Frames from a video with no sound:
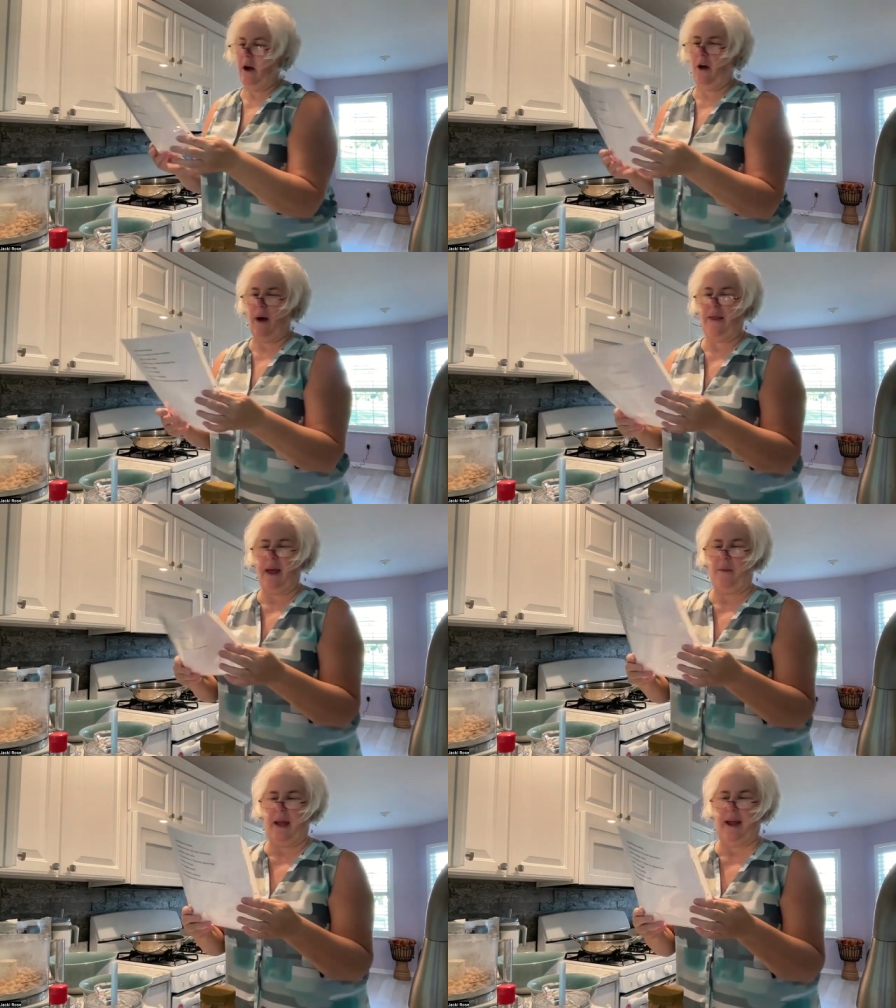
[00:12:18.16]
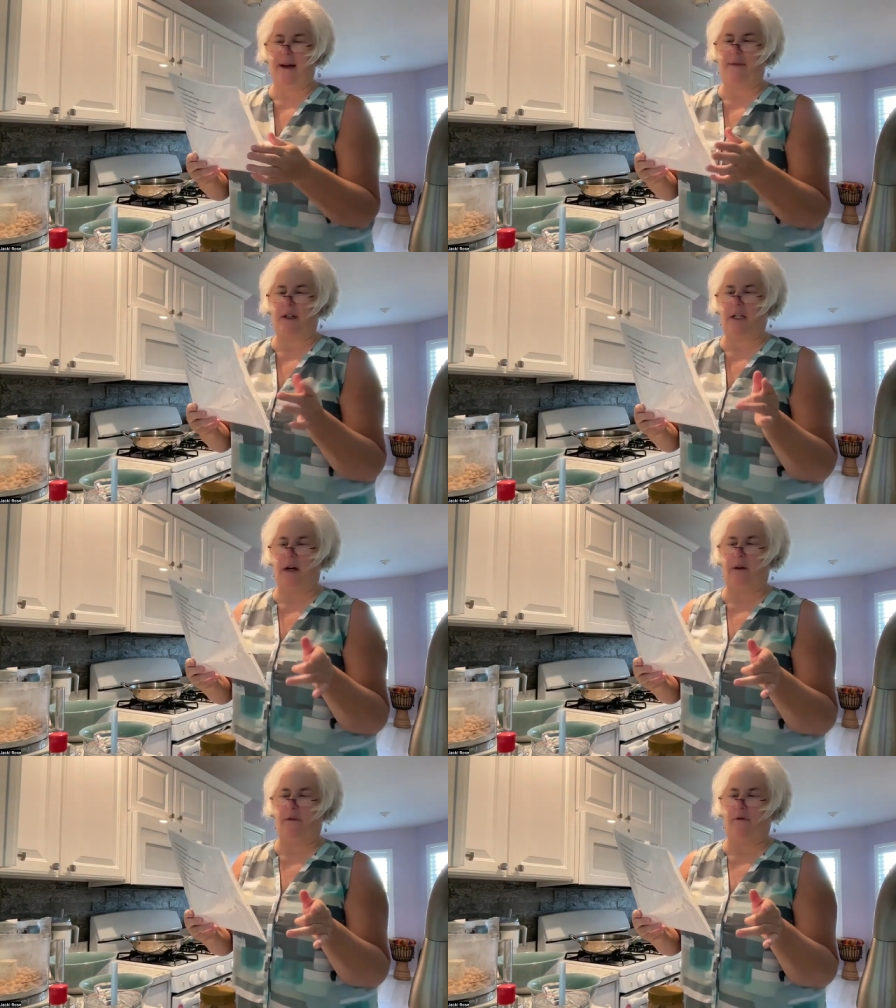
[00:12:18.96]
Oh, and then we have the
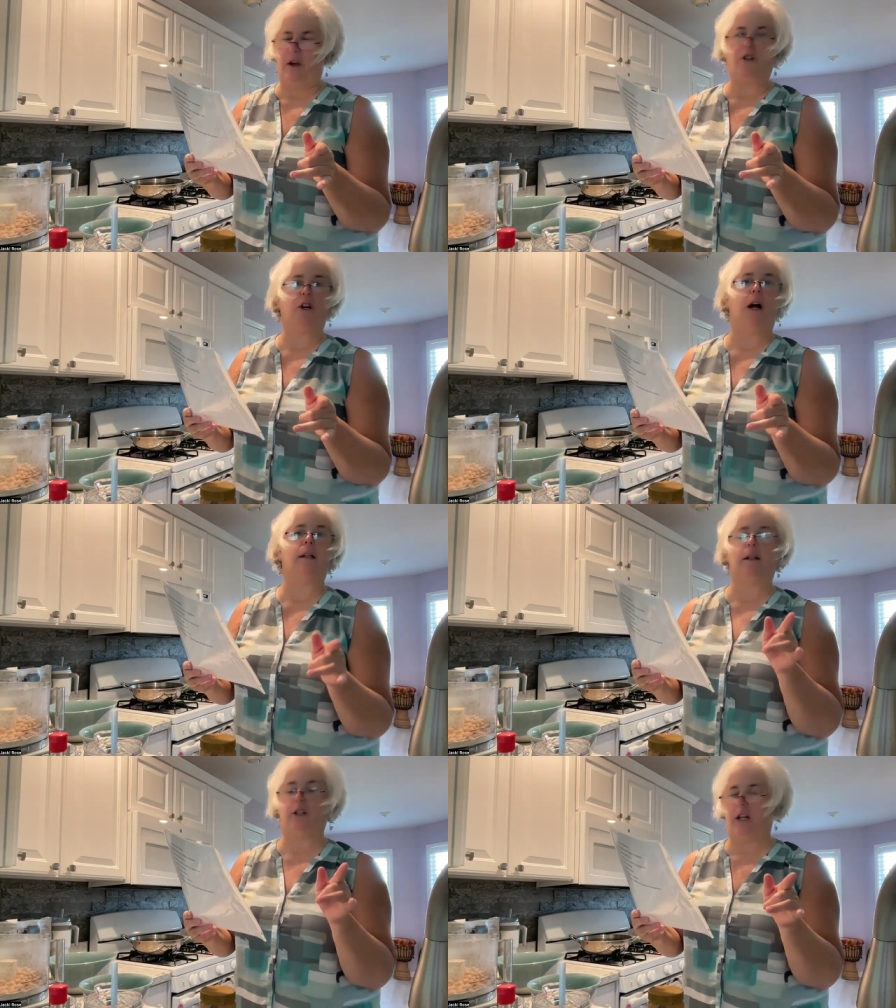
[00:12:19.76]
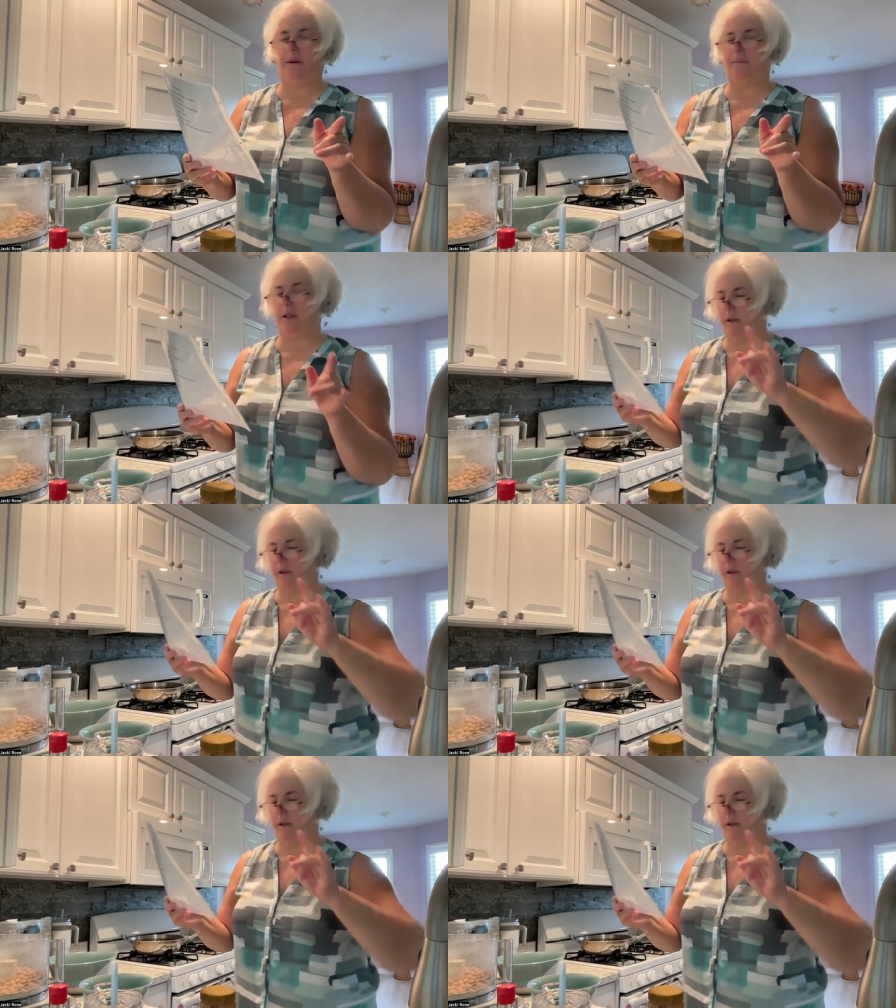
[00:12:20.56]
dairy-free chocolate chips,